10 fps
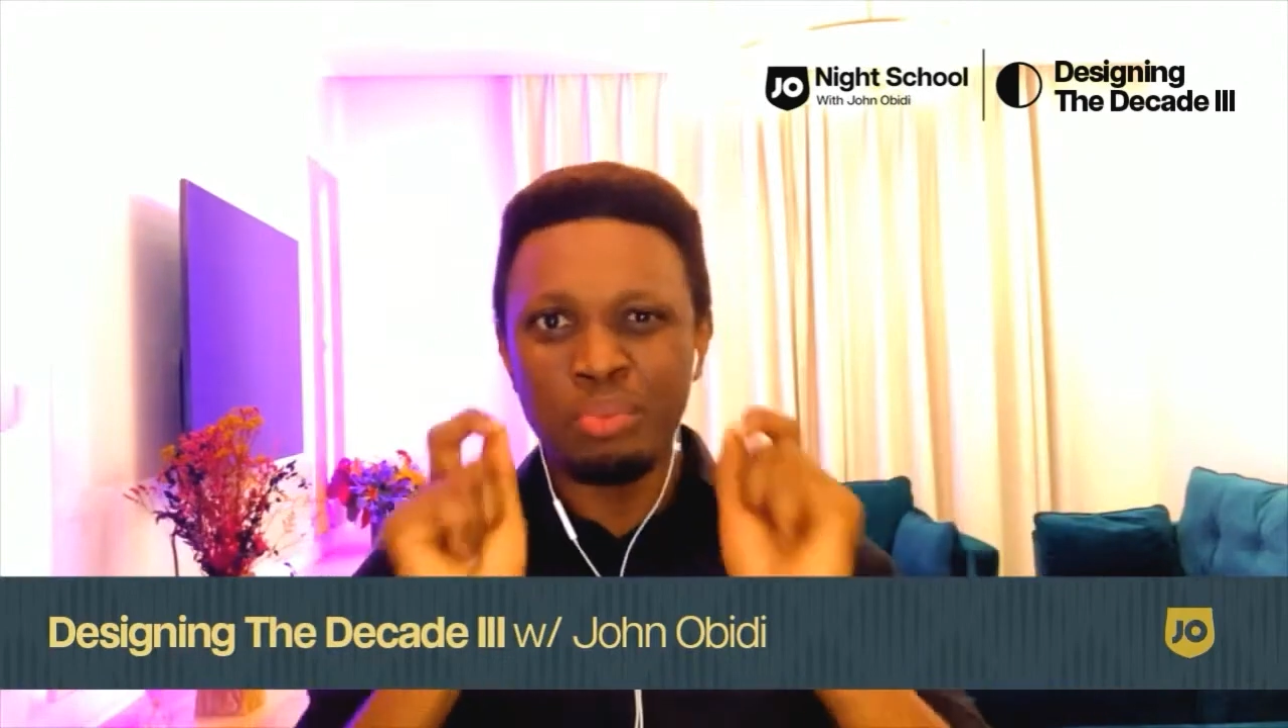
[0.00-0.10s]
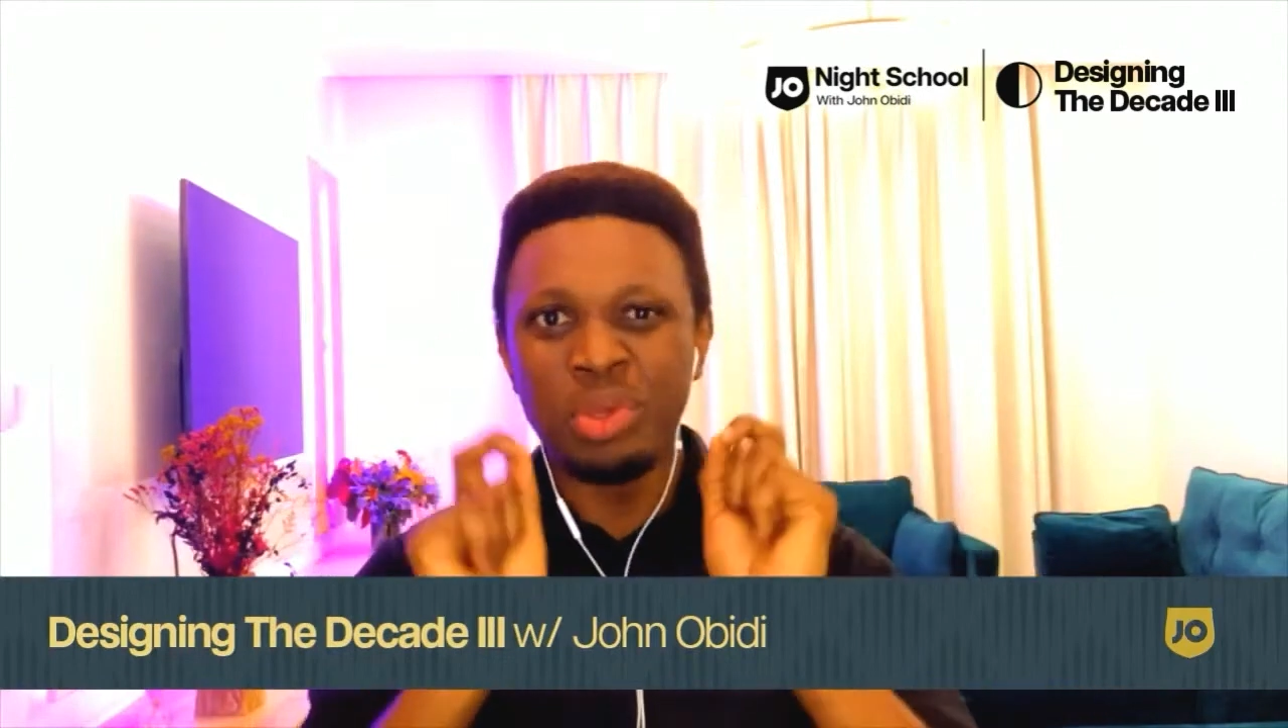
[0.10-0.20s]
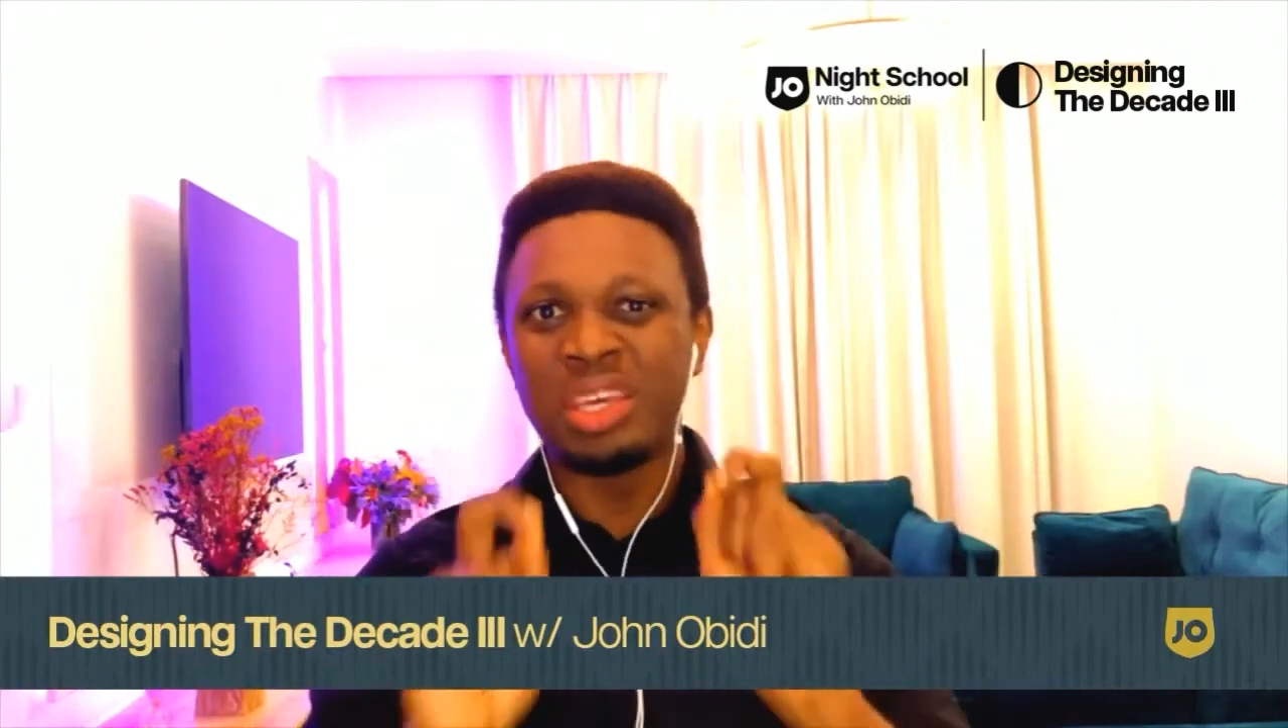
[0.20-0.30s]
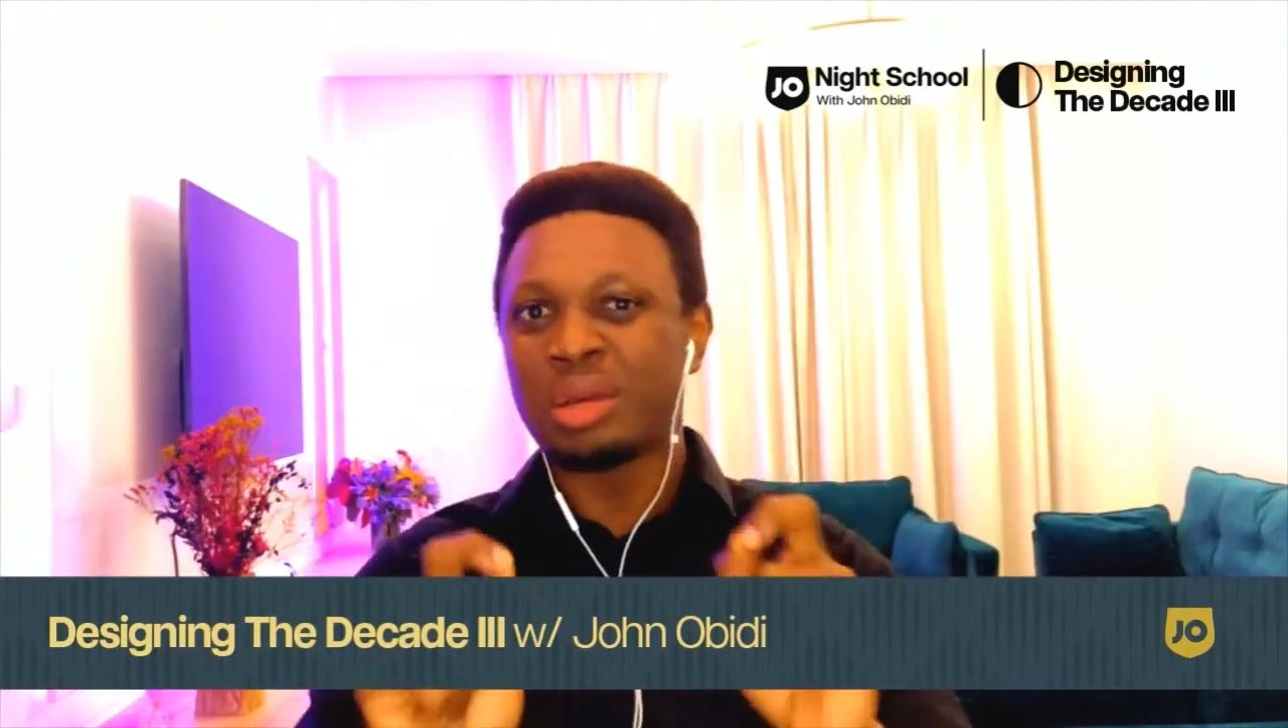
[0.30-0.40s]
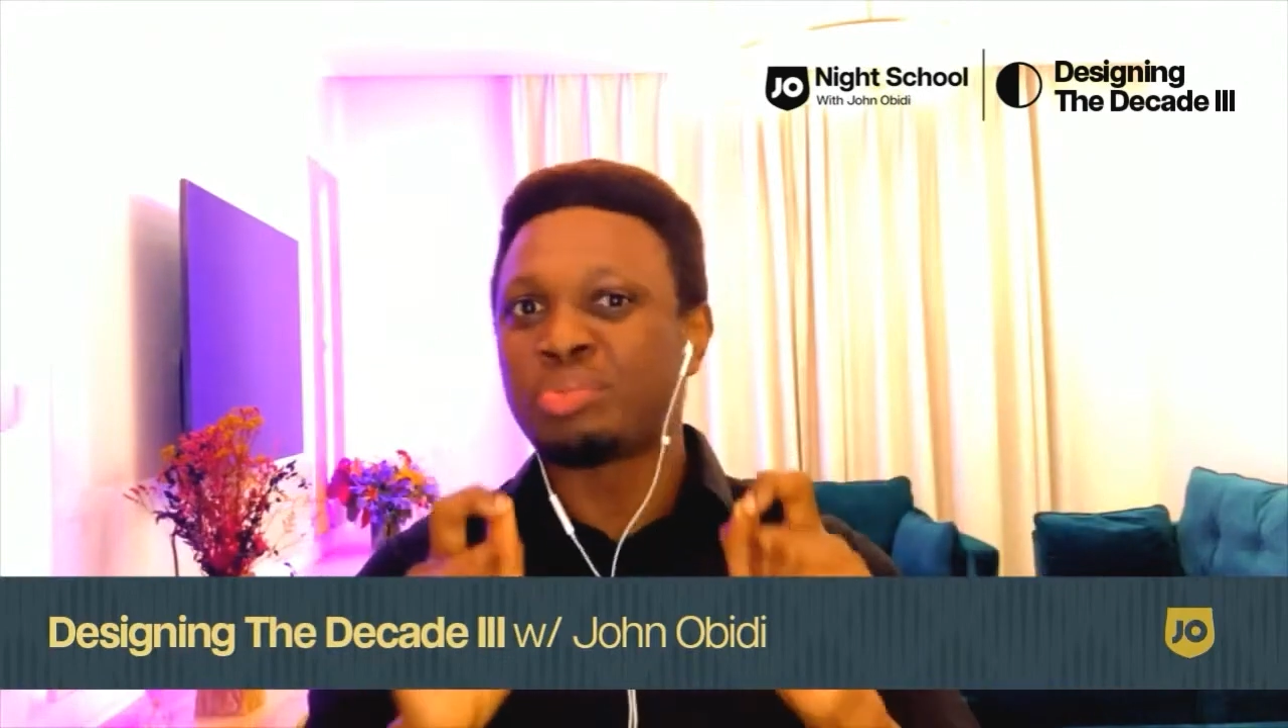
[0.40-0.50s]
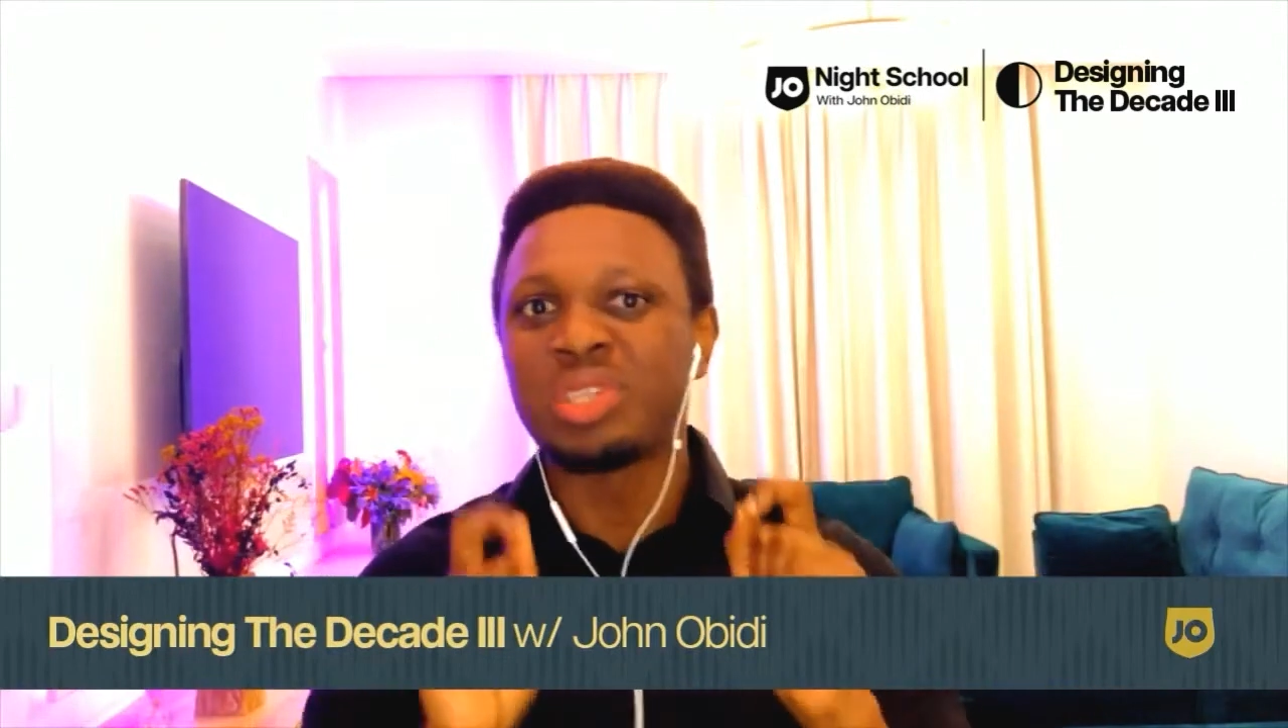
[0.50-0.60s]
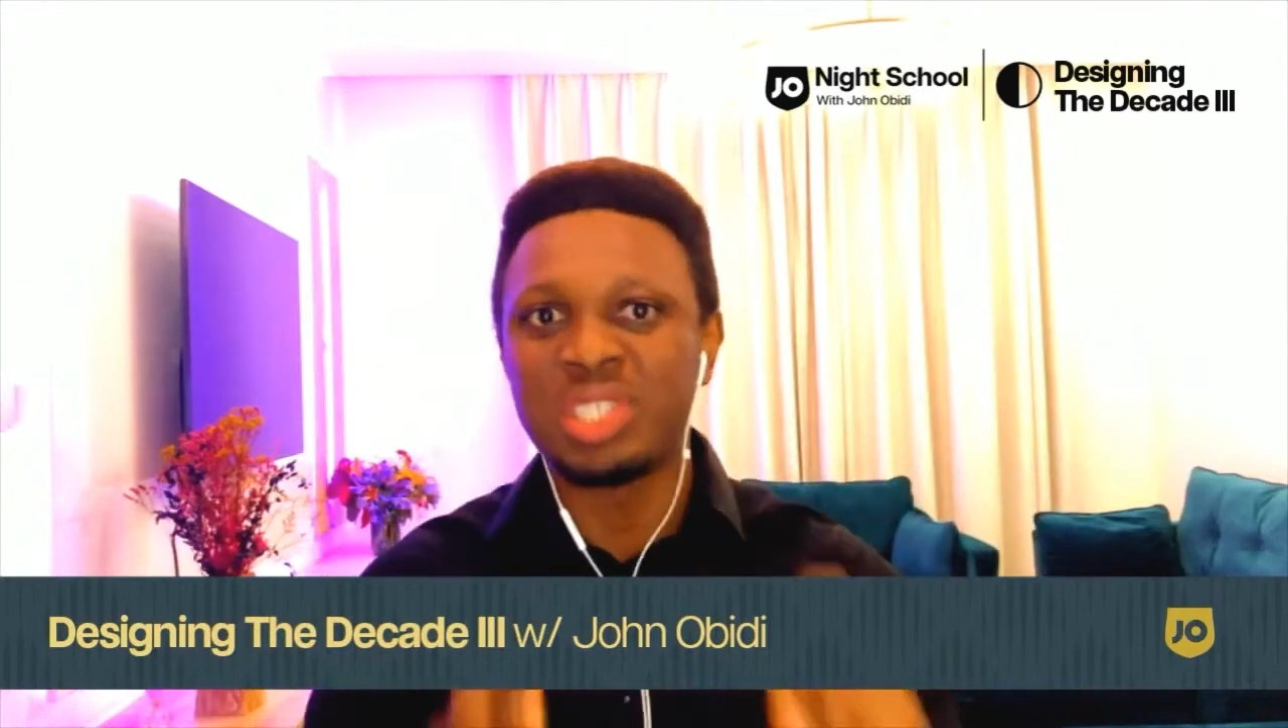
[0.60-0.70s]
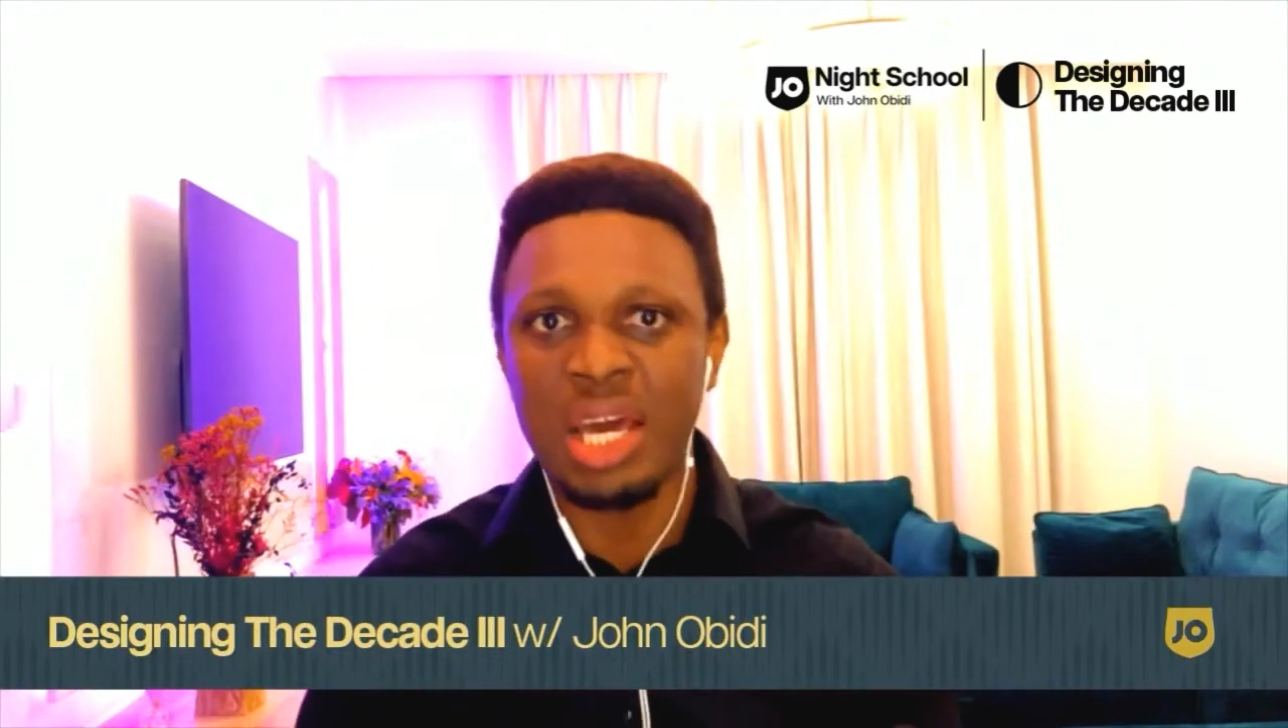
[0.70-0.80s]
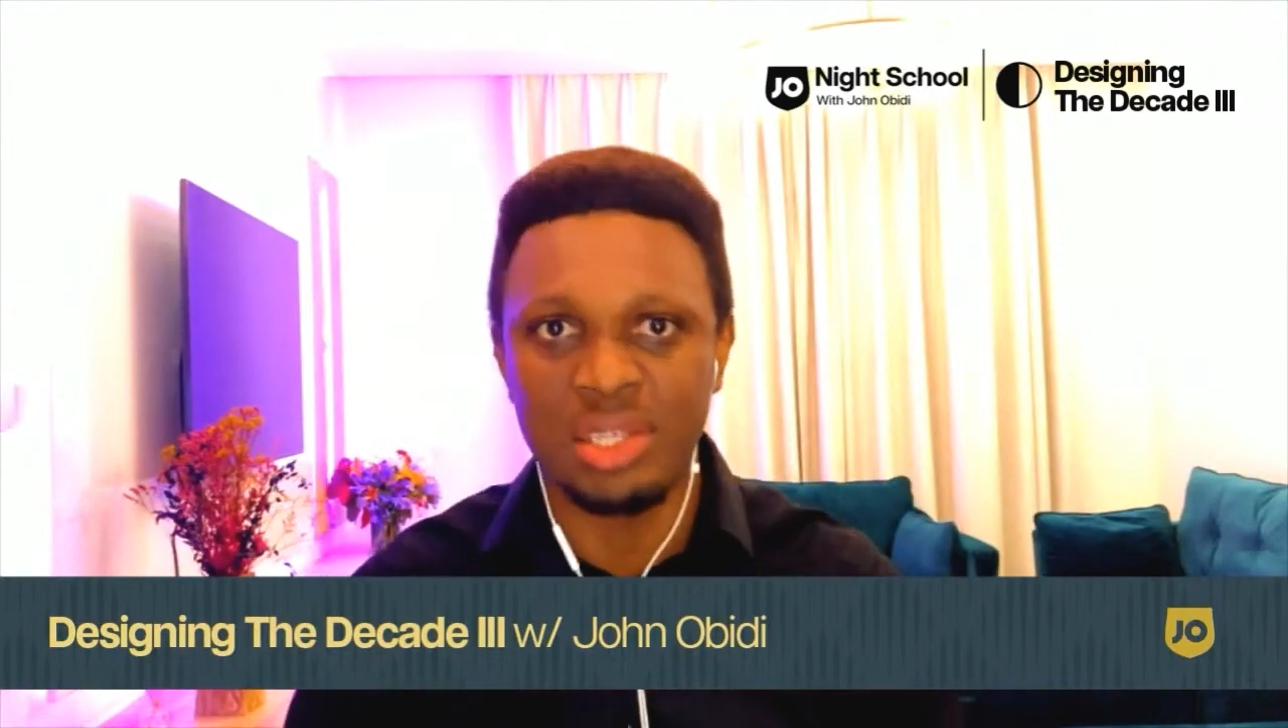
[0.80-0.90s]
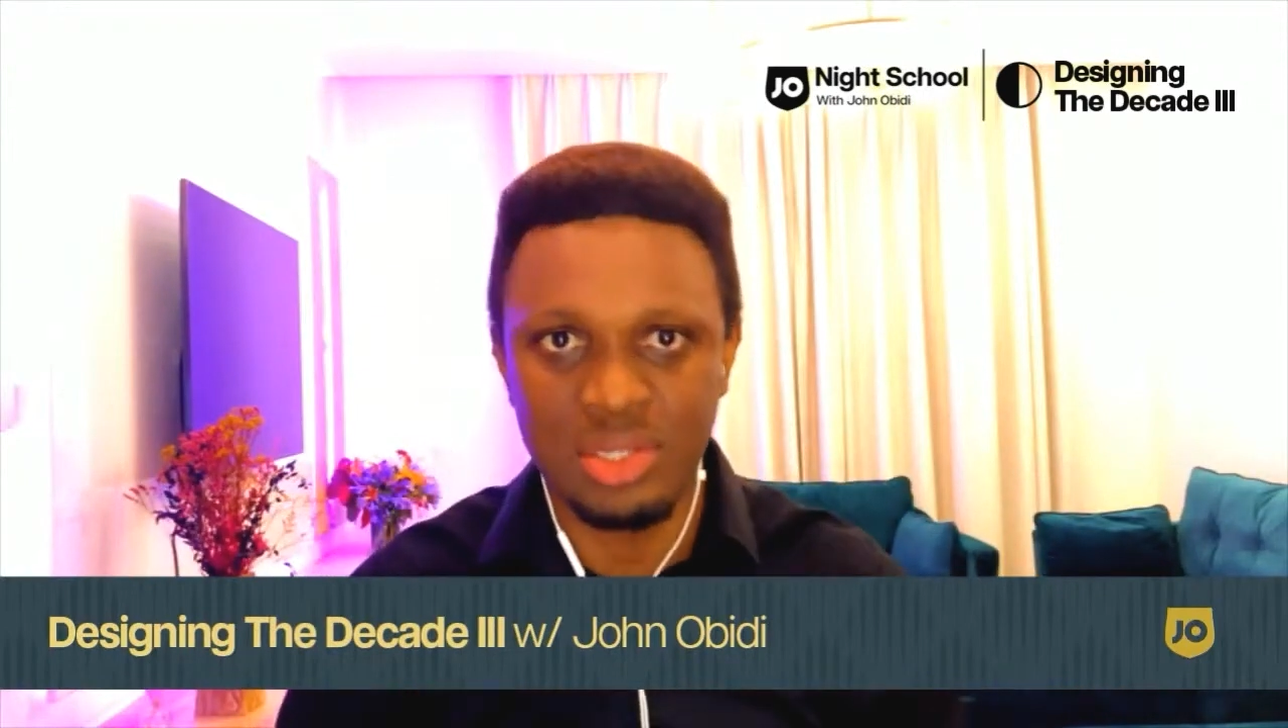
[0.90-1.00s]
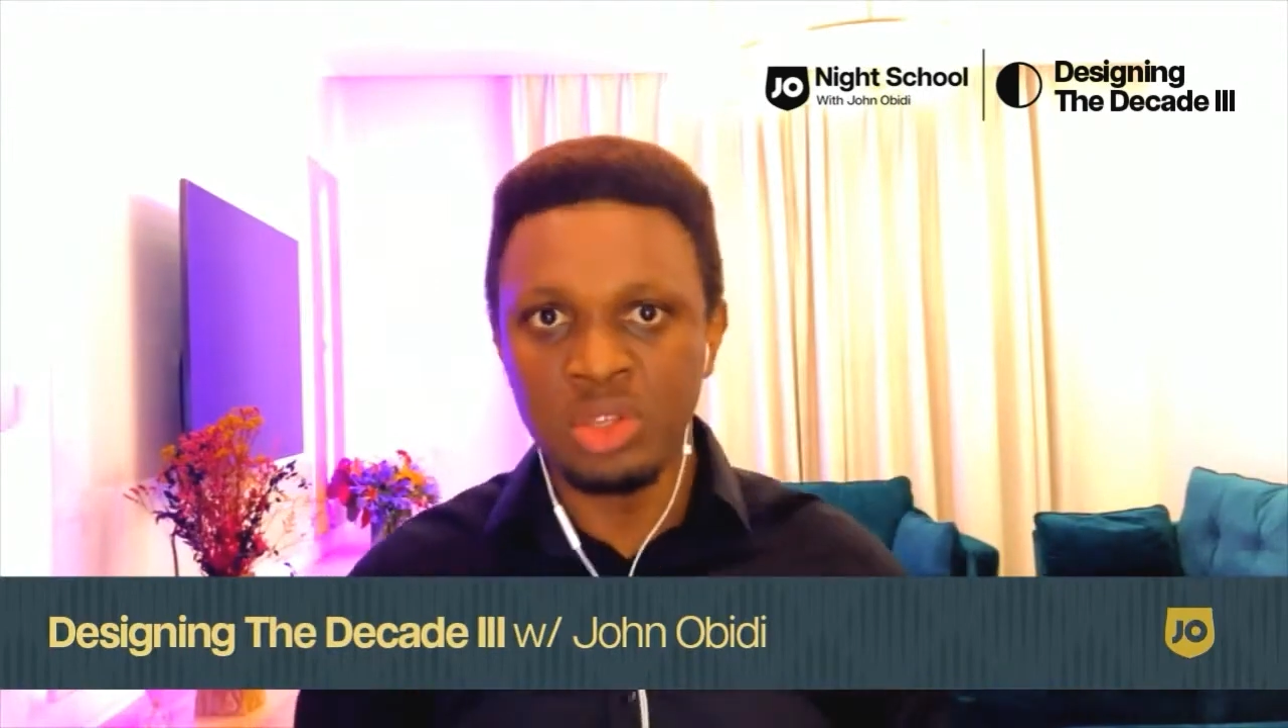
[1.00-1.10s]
being precise.